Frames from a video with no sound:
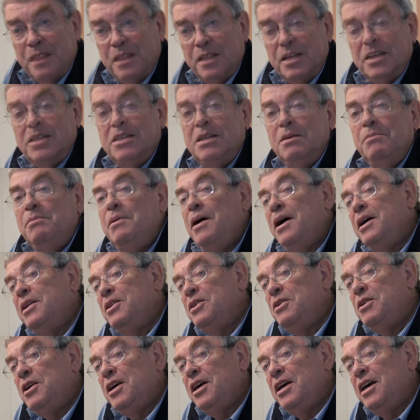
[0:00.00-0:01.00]
This
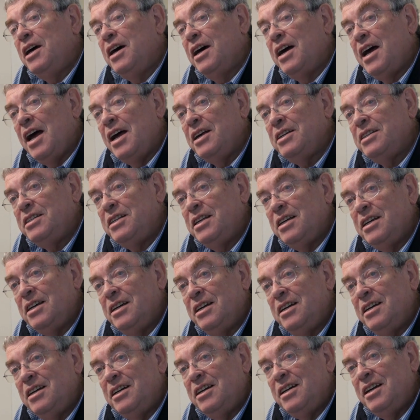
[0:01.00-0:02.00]
debate against
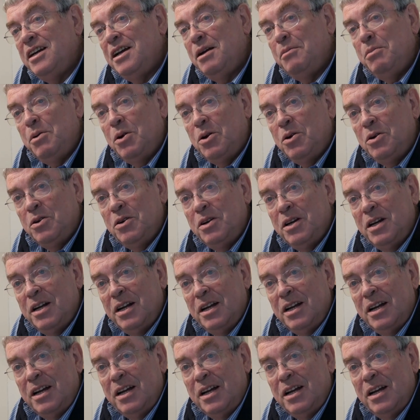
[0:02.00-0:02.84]
Lebanon